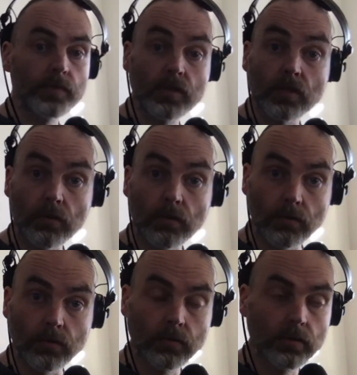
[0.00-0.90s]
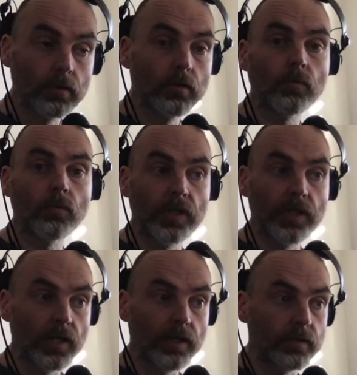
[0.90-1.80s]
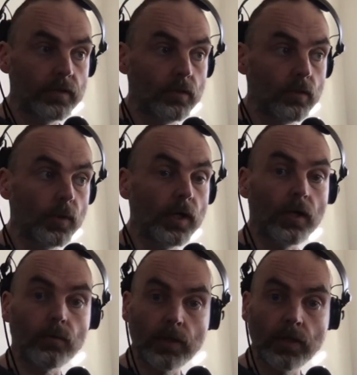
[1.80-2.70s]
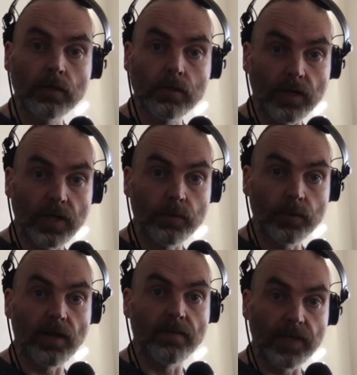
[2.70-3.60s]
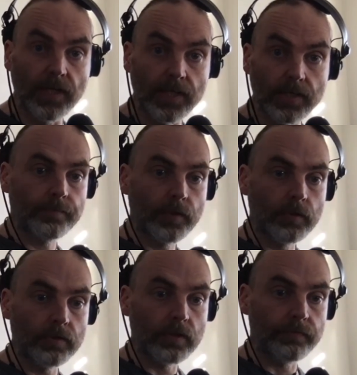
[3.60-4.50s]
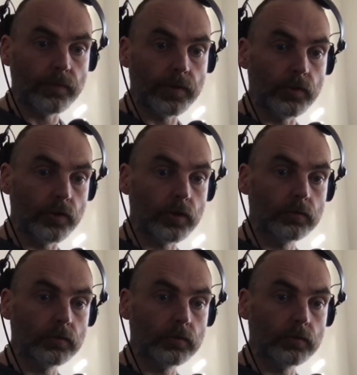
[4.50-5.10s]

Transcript: So, what do you have to do? Well, here's what I would advise. Let's have a wee look.